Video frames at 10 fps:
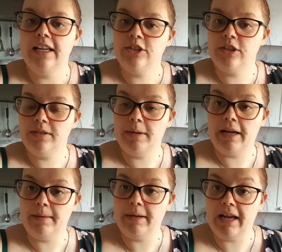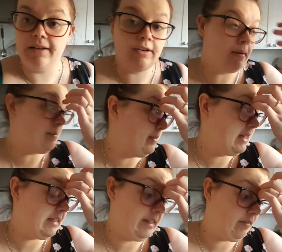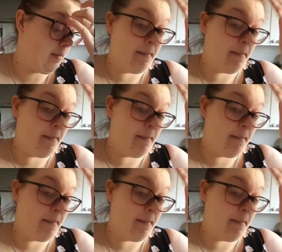As you can see behind me, I've got a massive,